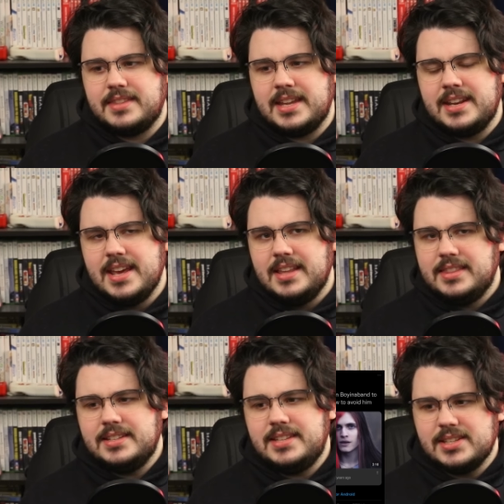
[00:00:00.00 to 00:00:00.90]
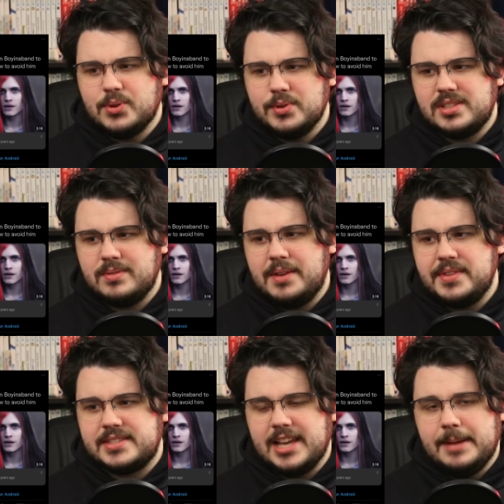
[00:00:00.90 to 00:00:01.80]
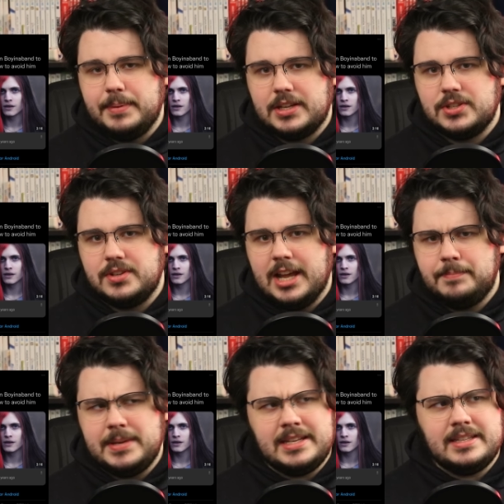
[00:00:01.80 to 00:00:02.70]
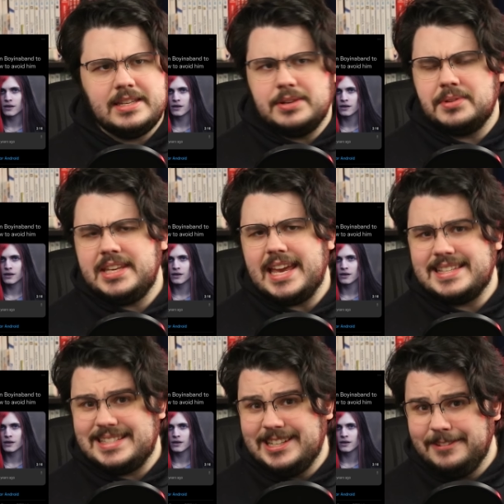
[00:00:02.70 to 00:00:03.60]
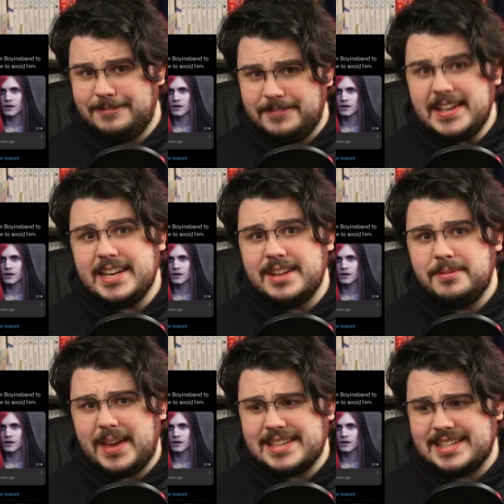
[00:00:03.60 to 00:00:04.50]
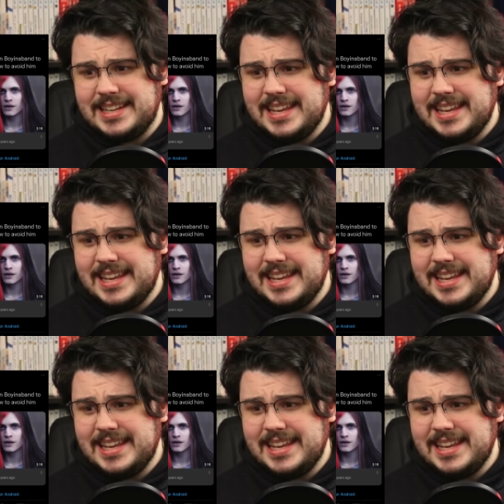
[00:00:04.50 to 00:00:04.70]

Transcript: then the discourse around this topic should not be nearly as definitive as it